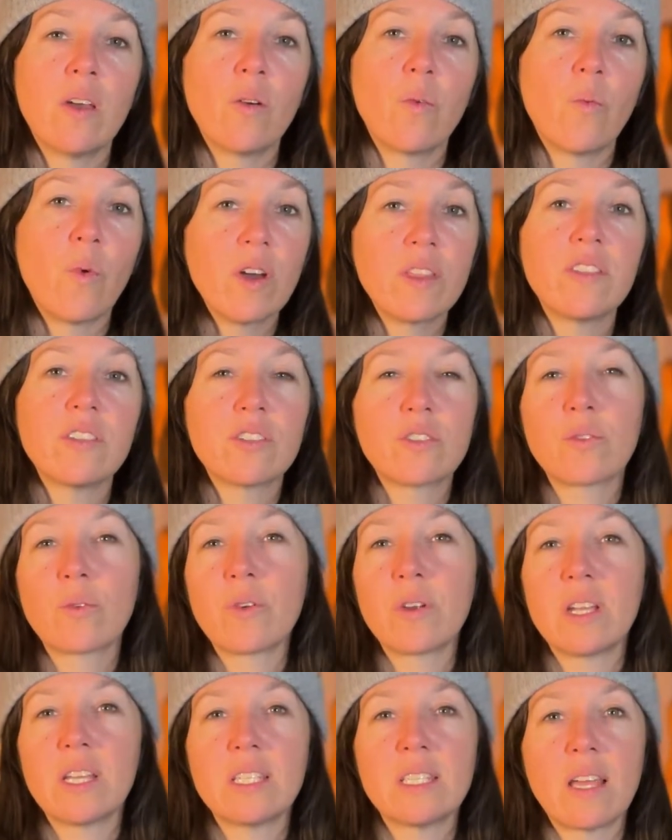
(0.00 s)
what the
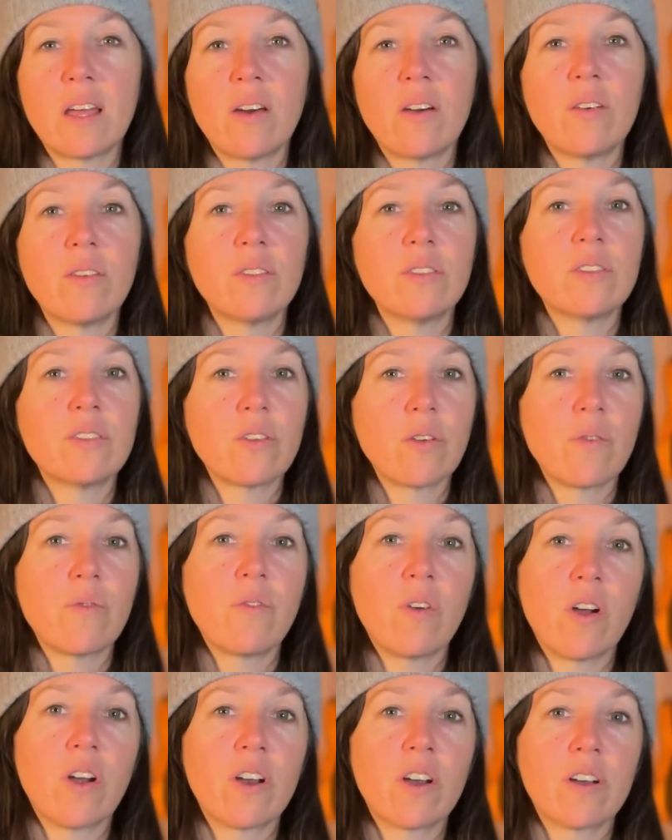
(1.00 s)
story has held so
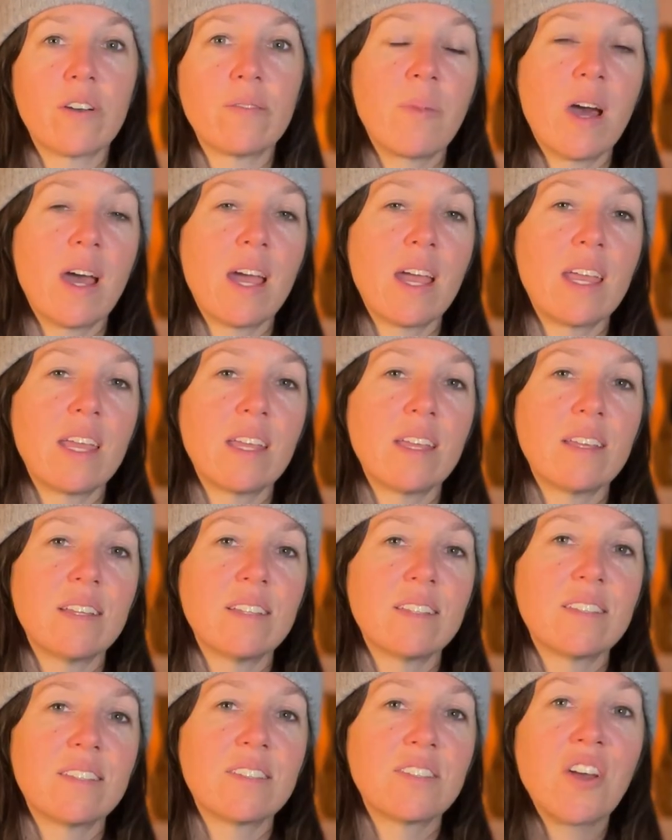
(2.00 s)
far by
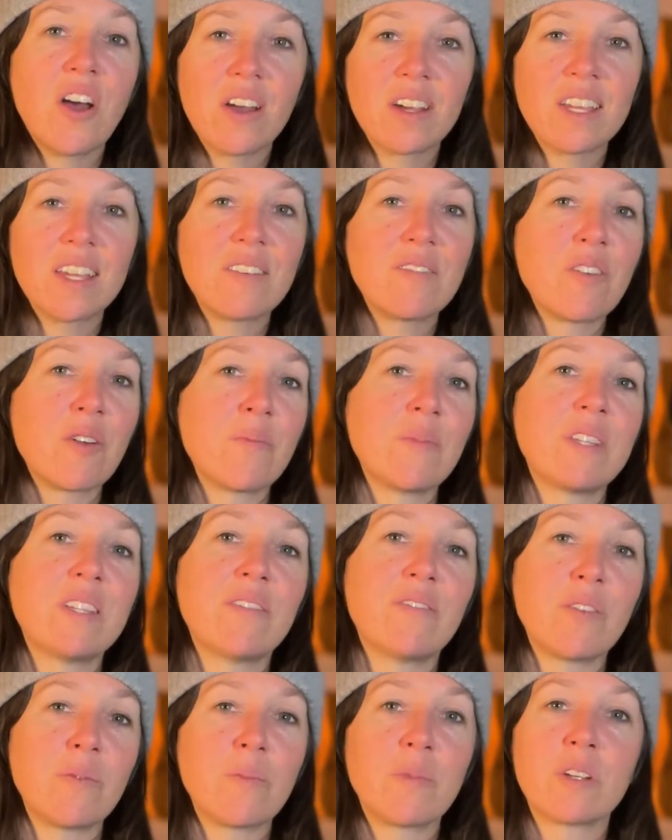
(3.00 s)
talking from a
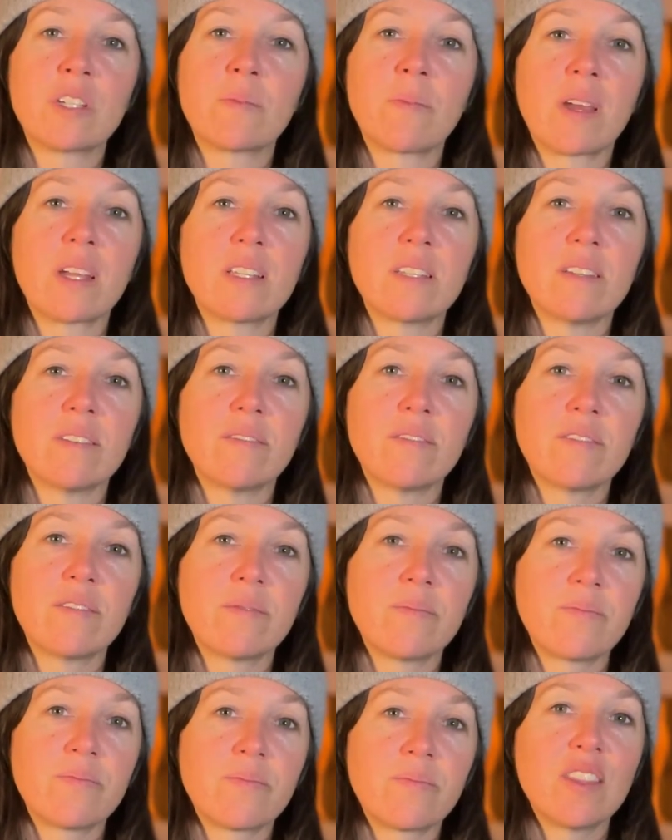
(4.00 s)
different perspective.
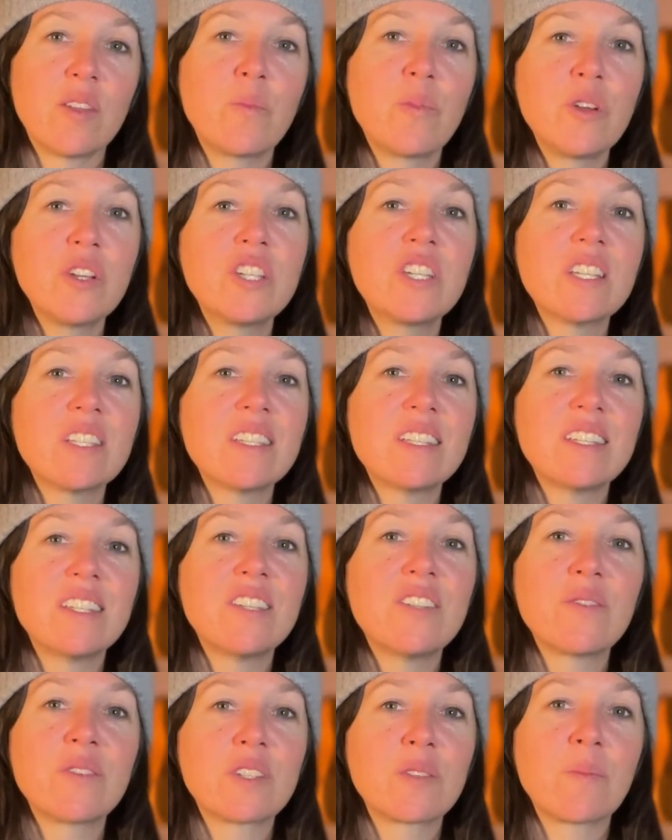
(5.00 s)
The bridge doesn't
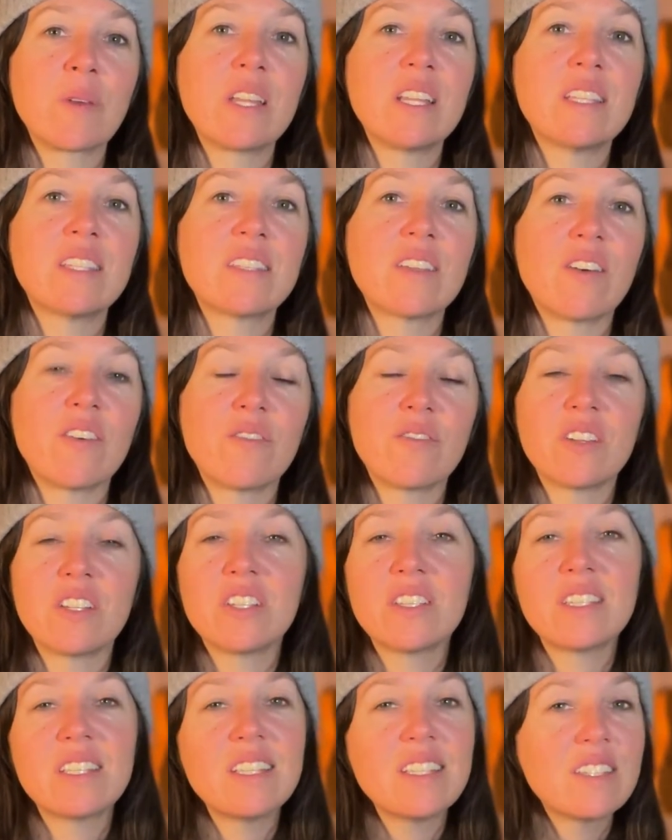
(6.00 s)
need to explain itself, it
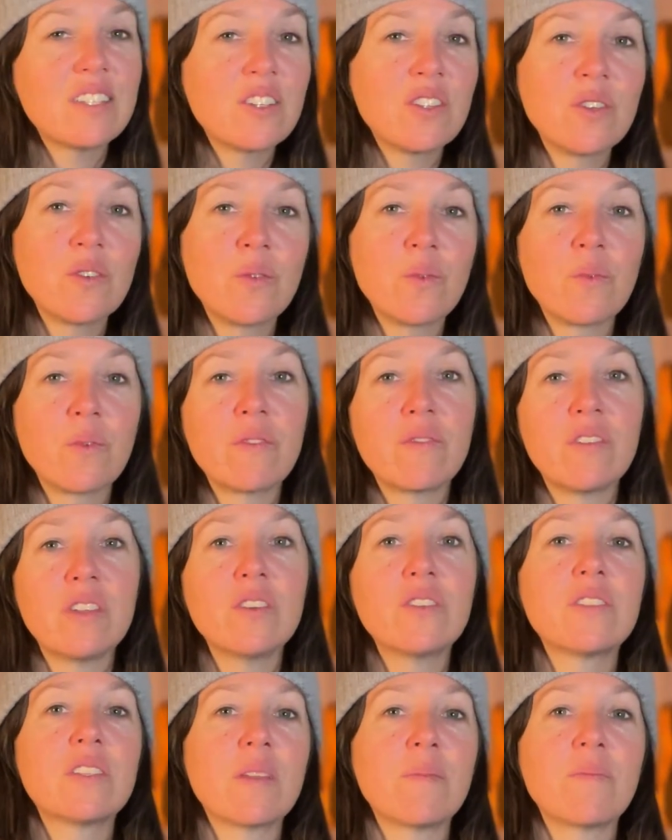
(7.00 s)
just needs to
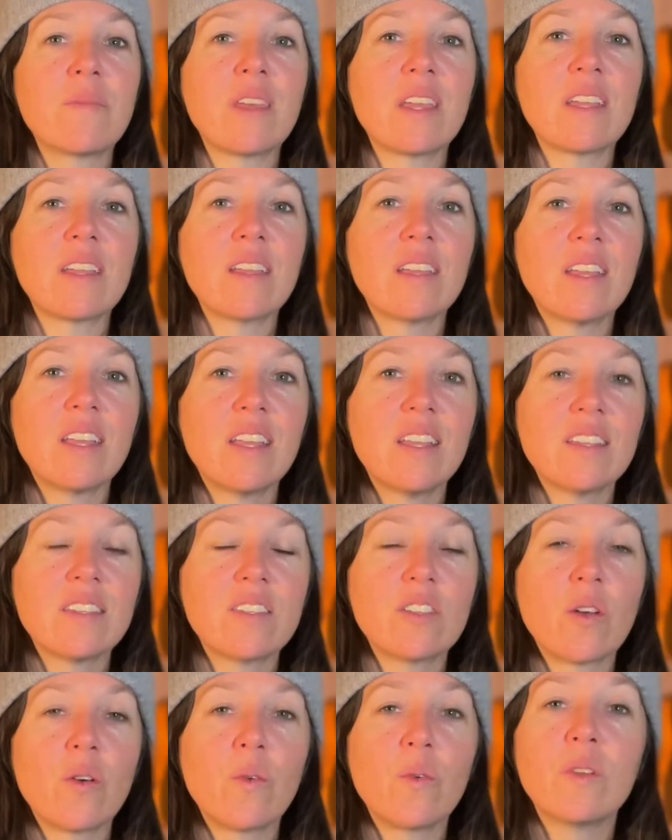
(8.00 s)
reveal something.
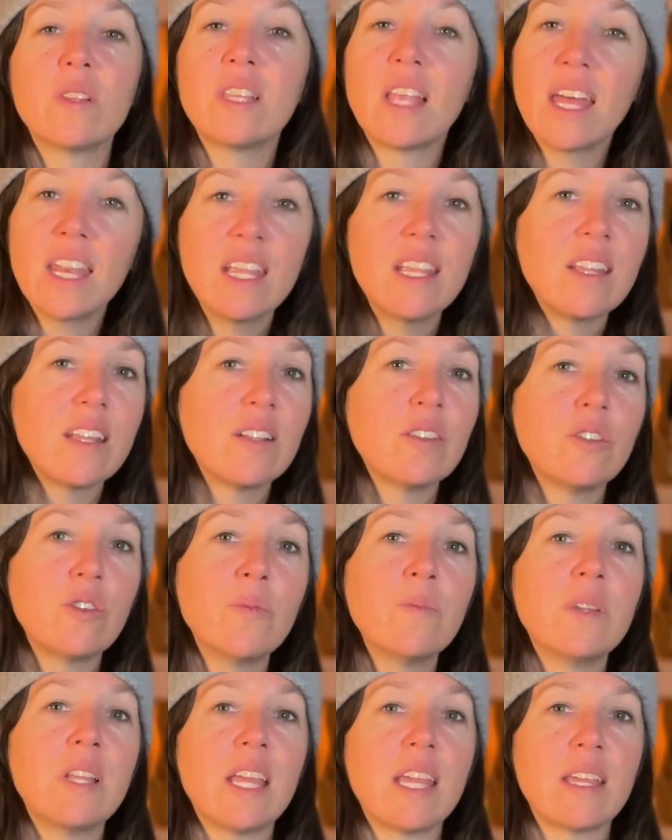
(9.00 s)
So let it
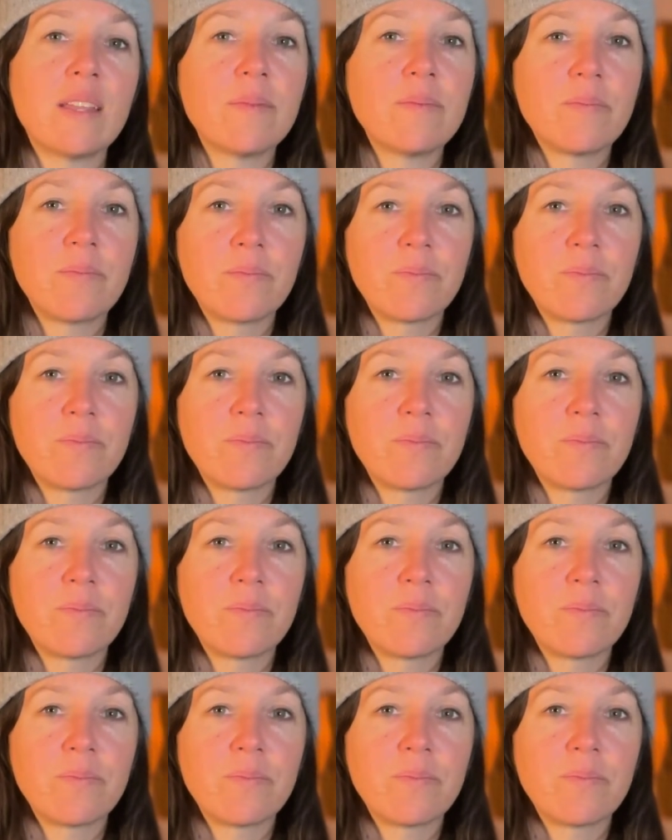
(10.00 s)
illuminate.